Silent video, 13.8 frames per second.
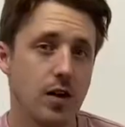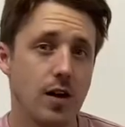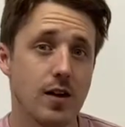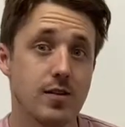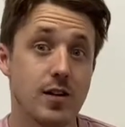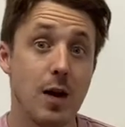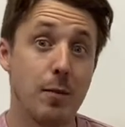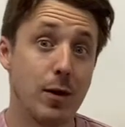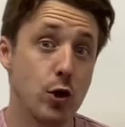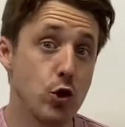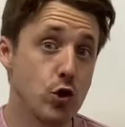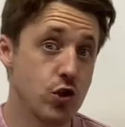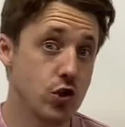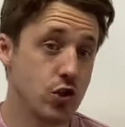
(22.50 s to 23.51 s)
Assalamu alaikum.
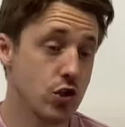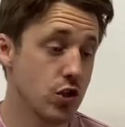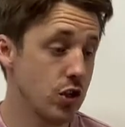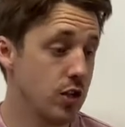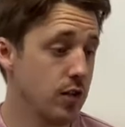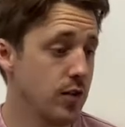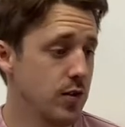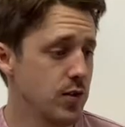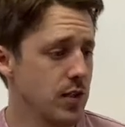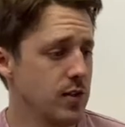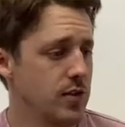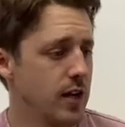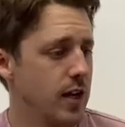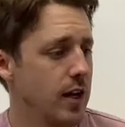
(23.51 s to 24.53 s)
This is
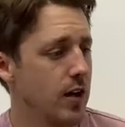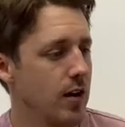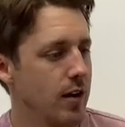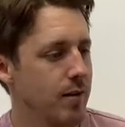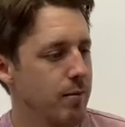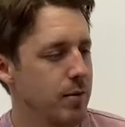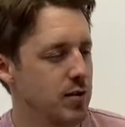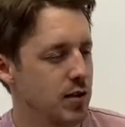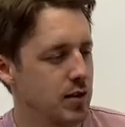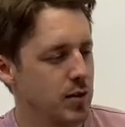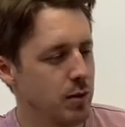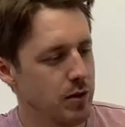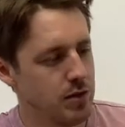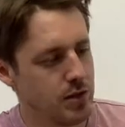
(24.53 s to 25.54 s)
a hibiscus
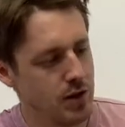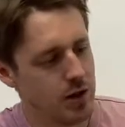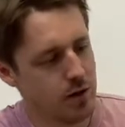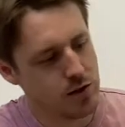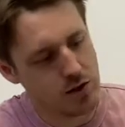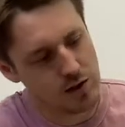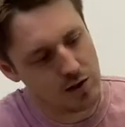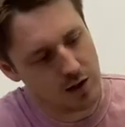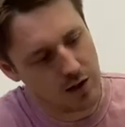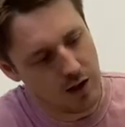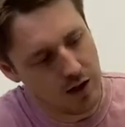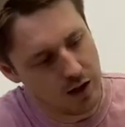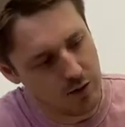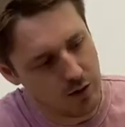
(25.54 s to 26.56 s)
bonsai, which is
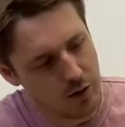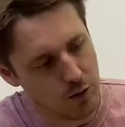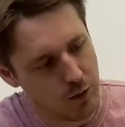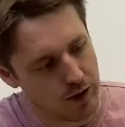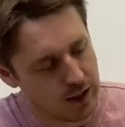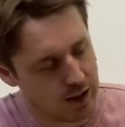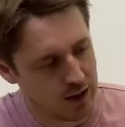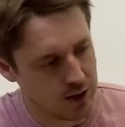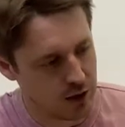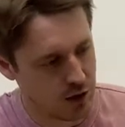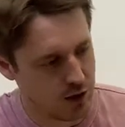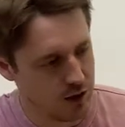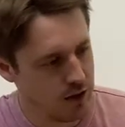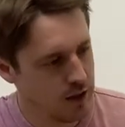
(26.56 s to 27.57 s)
kind of new to my
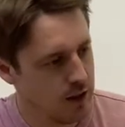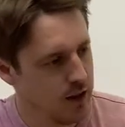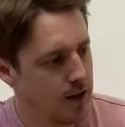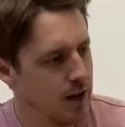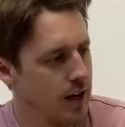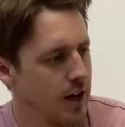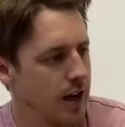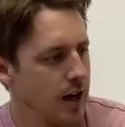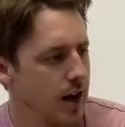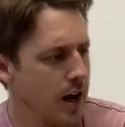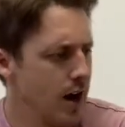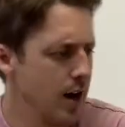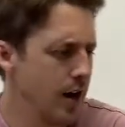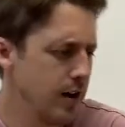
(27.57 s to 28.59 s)
collection.
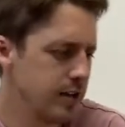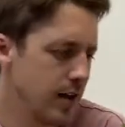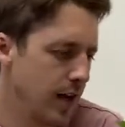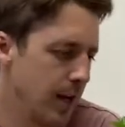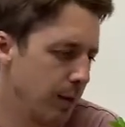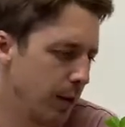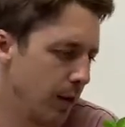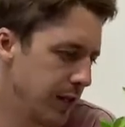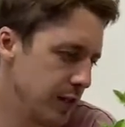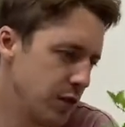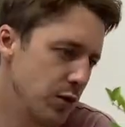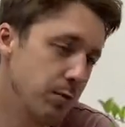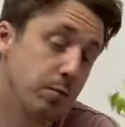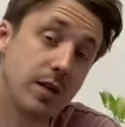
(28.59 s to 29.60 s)
Today I'm going to
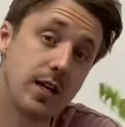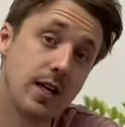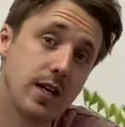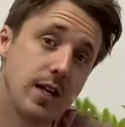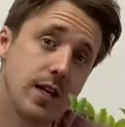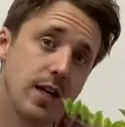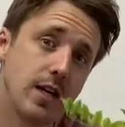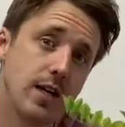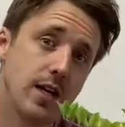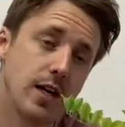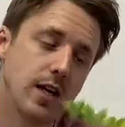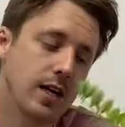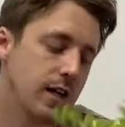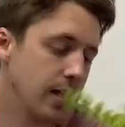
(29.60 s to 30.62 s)
be
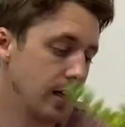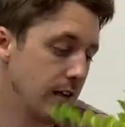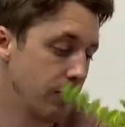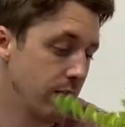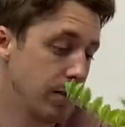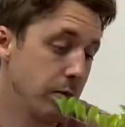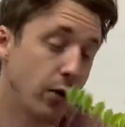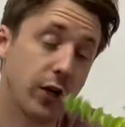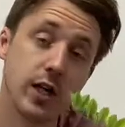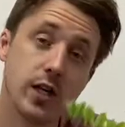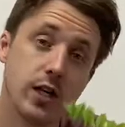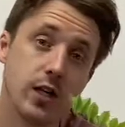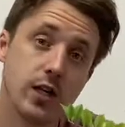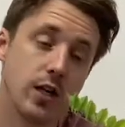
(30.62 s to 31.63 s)
repotting it
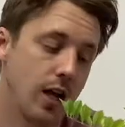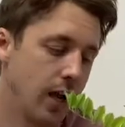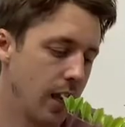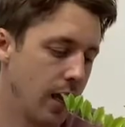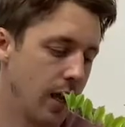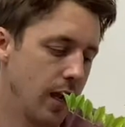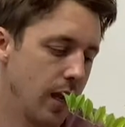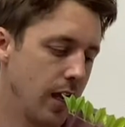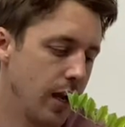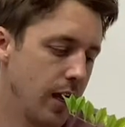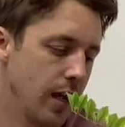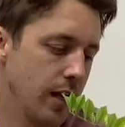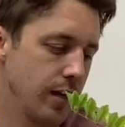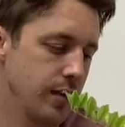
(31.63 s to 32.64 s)

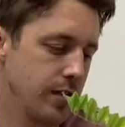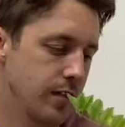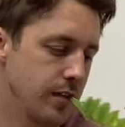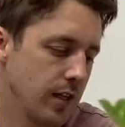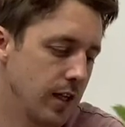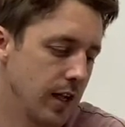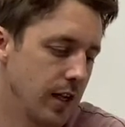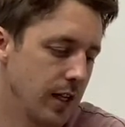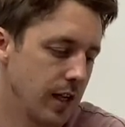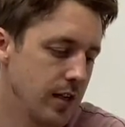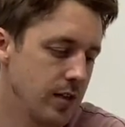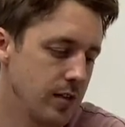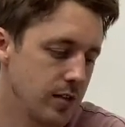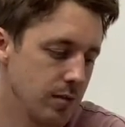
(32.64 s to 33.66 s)
and getting it
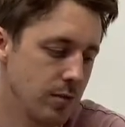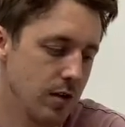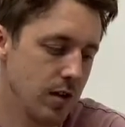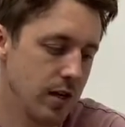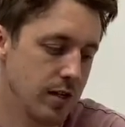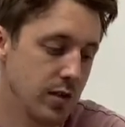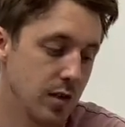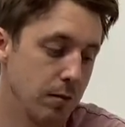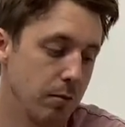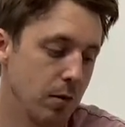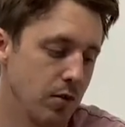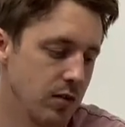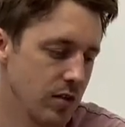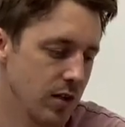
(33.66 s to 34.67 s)
into some nice
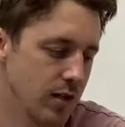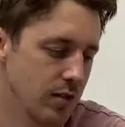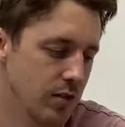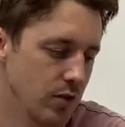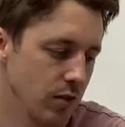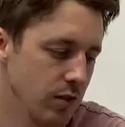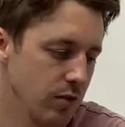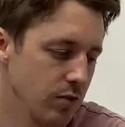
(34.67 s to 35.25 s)
bonsai soil.